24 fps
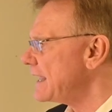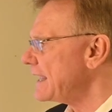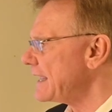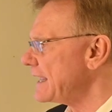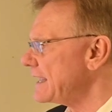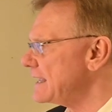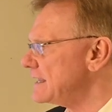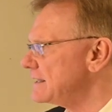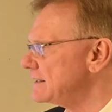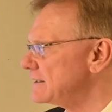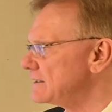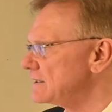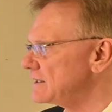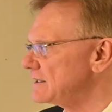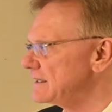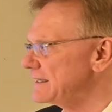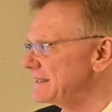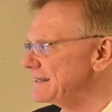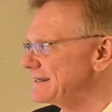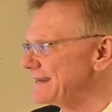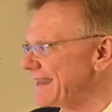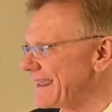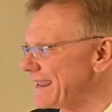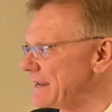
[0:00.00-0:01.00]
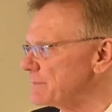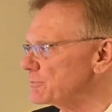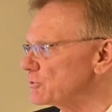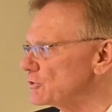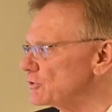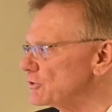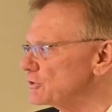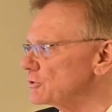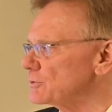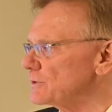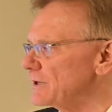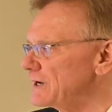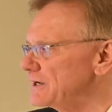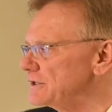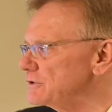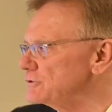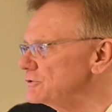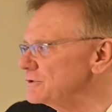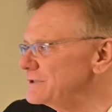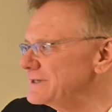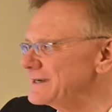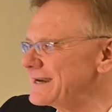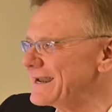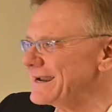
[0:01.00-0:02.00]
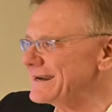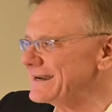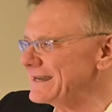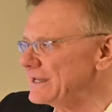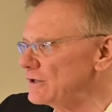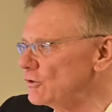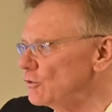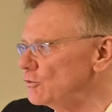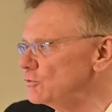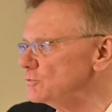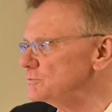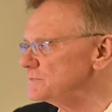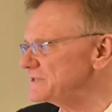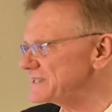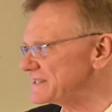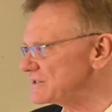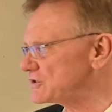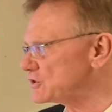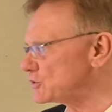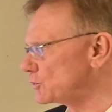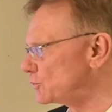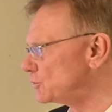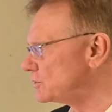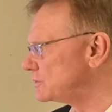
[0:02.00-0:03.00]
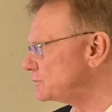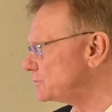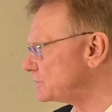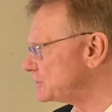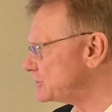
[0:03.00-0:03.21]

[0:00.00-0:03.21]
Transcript: And in April, there were one hundred ninety homes sold,